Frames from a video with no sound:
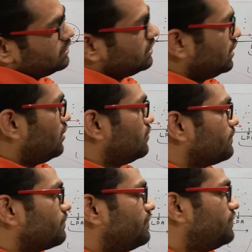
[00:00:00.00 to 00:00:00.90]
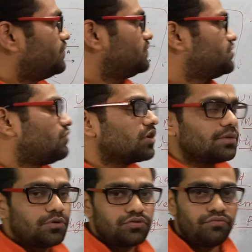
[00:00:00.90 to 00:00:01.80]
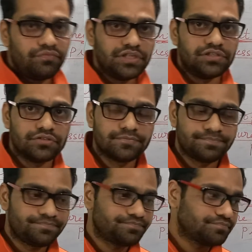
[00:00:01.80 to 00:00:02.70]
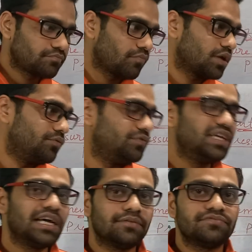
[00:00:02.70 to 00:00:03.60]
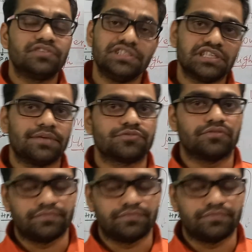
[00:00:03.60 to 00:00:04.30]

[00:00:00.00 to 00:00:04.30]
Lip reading: Now when we talk about wind, we have three types of